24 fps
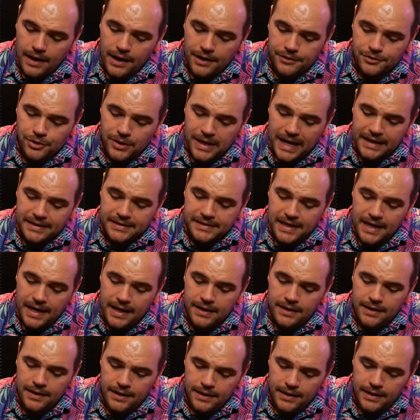track
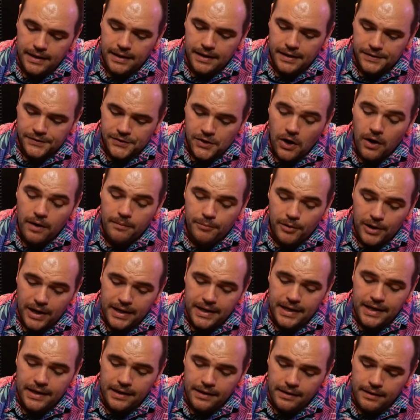10, is
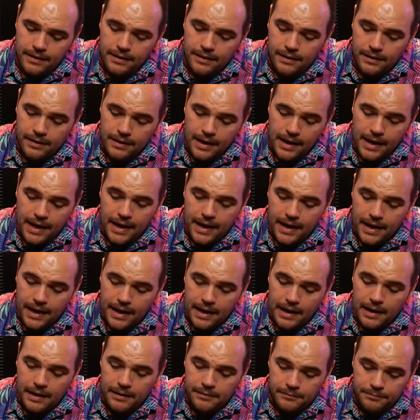heartbreaking
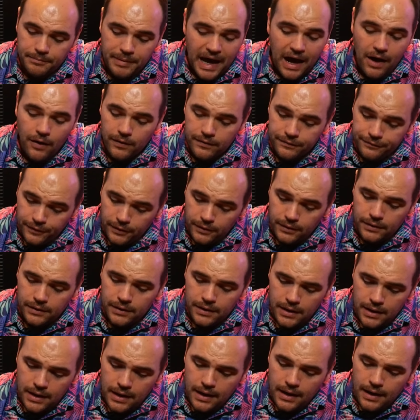and powerful.
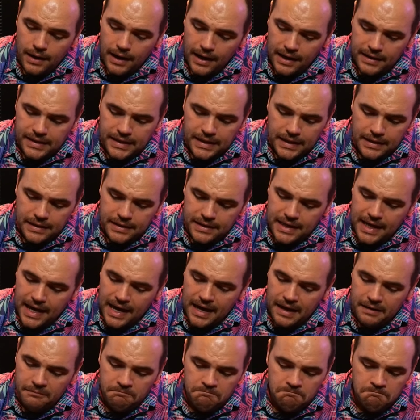I think
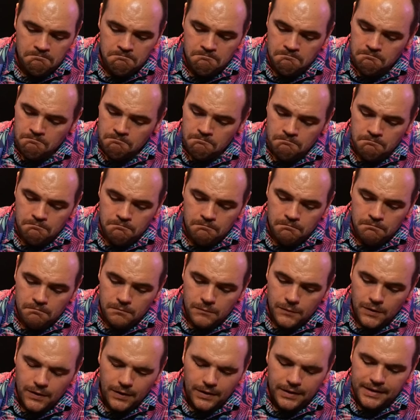that,
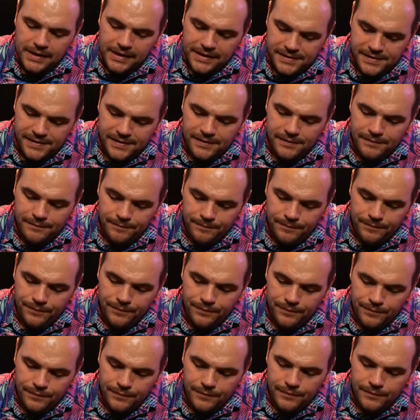goodness,
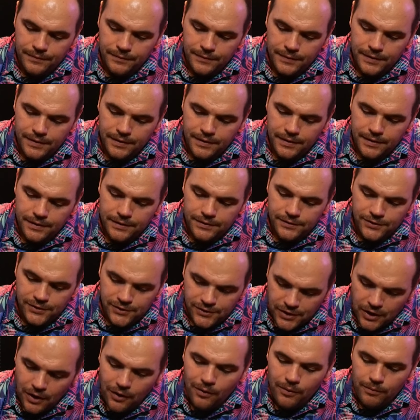
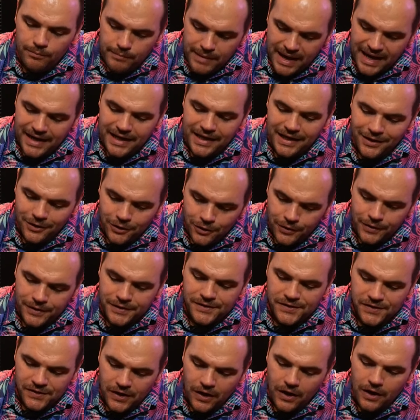so many good
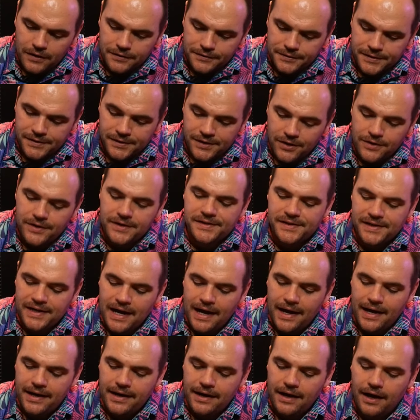songs. There is
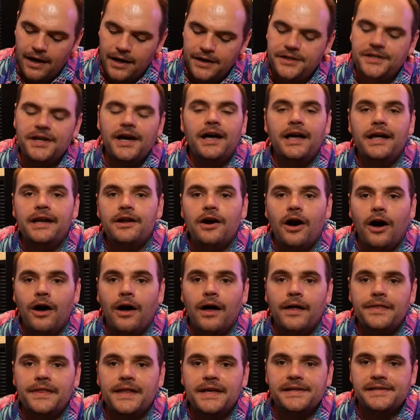not a dud
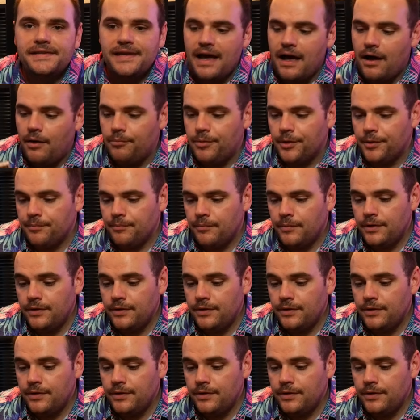on this album.